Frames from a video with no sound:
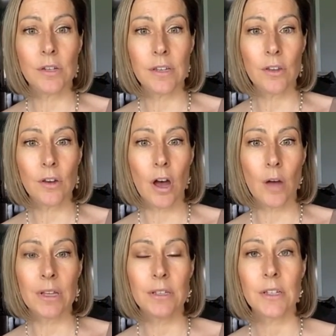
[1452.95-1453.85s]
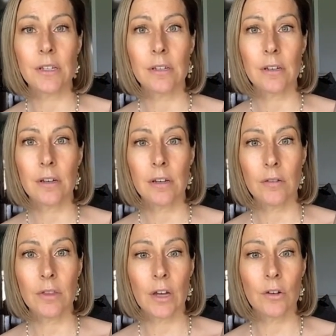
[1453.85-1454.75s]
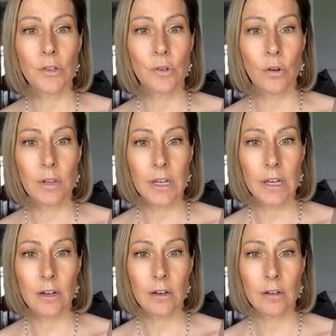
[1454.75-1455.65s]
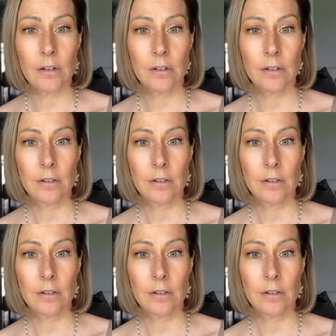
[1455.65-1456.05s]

can you see the comments that are scrolling here?